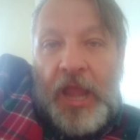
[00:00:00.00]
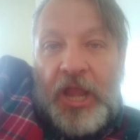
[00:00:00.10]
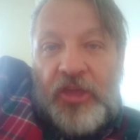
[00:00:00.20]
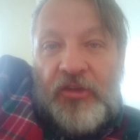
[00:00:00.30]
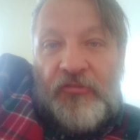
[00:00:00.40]
and
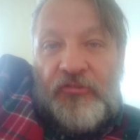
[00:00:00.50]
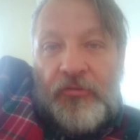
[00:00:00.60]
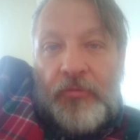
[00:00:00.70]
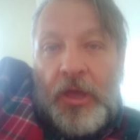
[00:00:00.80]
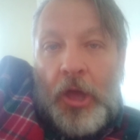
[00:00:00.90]
accuse
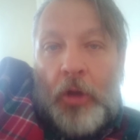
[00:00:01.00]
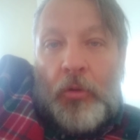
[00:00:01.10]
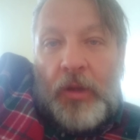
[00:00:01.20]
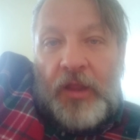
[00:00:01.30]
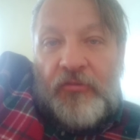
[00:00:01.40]
you
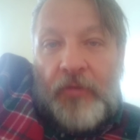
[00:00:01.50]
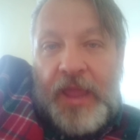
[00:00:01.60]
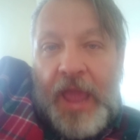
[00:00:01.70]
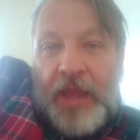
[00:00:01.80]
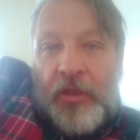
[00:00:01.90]
according to a
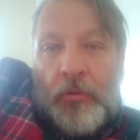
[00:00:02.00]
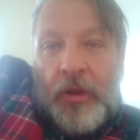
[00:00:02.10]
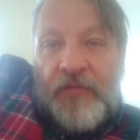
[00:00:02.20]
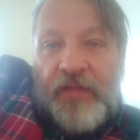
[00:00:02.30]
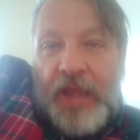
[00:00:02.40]

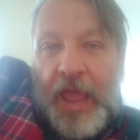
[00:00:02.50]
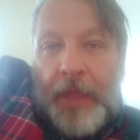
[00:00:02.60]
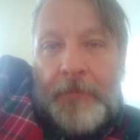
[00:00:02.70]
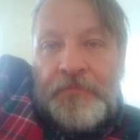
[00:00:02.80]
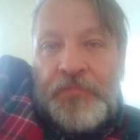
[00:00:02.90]
category of a
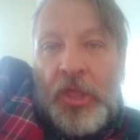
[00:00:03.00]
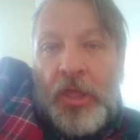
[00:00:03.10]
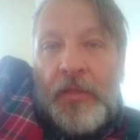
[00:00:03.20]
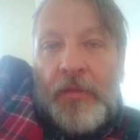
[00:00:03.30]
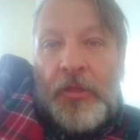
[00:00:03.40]
name.
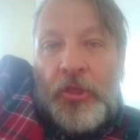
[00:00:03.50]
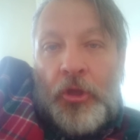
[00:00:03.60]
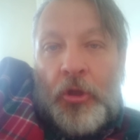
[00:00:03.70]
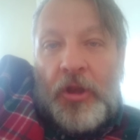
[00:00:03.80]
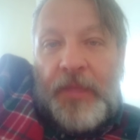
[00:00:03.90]

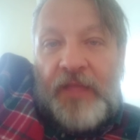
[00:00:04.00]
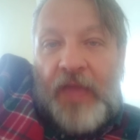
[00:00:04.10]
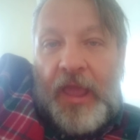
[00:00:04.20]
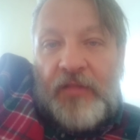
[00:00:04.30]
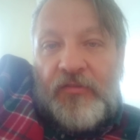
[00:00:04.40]
You're going to be
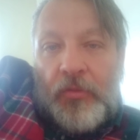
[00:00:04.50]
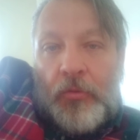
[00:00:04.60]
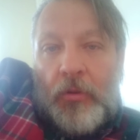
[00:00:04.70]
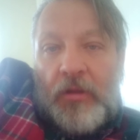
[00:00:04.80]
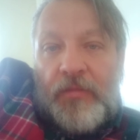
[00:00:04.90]
taken to the
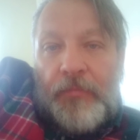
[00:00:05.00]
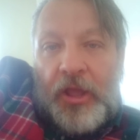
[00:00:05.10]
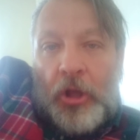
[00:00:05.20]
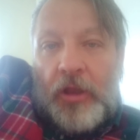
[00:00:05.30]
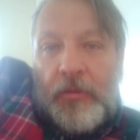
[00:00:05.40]
courts and
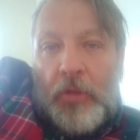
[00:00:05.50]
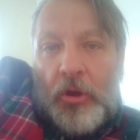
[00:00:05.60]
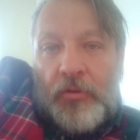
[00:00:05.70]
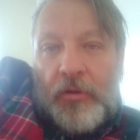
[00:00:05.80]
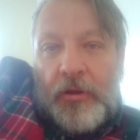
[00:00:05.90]
be called a
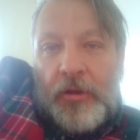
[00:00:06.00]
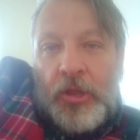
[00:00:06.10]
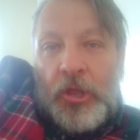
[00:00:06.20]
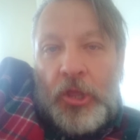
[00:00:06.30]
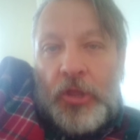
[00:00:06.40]
murderer.
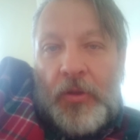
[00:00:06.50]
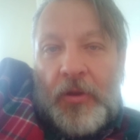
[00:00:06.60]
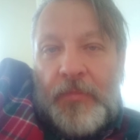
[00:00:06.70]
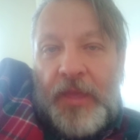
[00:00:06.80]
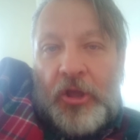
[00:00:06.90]

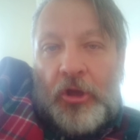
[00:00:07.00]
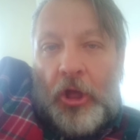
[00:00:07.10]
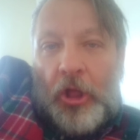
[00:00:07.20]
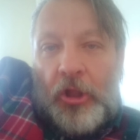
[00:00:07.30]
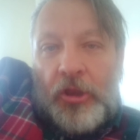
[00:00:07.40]
You're going to be
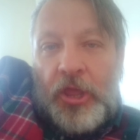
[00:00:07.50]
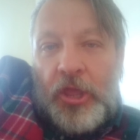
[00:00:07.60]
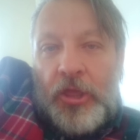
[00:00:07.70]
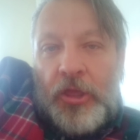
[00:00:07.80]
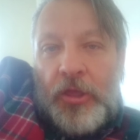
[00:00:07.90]
called
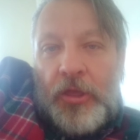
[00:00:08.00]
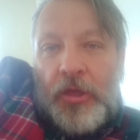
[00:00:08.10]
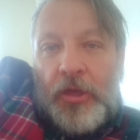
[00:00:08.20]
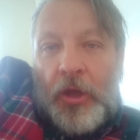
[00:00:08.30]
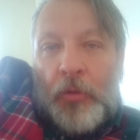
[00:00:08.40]

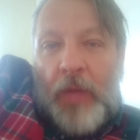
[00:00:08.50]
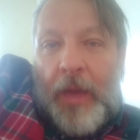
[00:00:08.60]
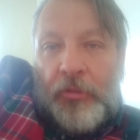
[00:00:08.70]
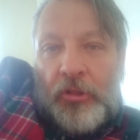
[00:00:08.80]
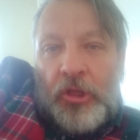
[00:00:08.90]
a
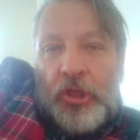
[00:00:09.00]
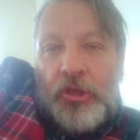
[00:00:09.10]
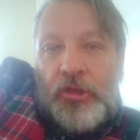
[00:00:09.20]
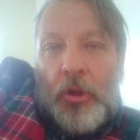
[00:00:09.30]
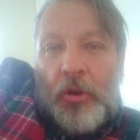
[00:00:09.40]
rebel.
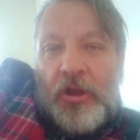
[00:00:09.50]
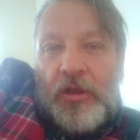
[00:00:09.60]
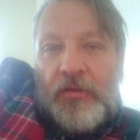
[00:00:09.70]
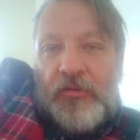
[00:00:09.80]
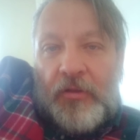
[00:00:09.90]
They're
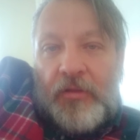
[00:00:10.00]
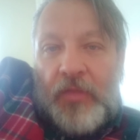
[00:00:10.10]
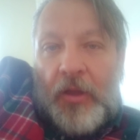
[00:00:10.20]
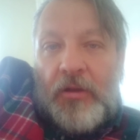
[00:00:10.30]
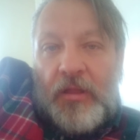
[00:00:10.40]
going
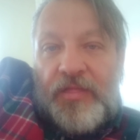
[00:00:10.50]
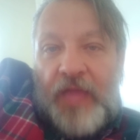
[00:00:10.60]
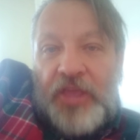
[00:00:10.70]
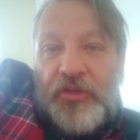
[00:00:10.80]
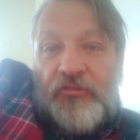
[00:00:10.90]
to
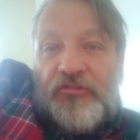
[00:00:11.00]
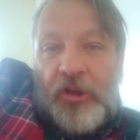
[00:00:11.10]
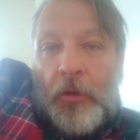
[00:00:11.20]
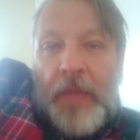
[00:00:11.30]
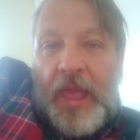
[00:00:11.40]
say you
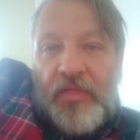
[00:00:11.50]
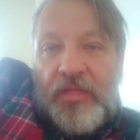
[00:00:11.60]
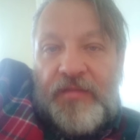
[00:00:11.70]
should obey the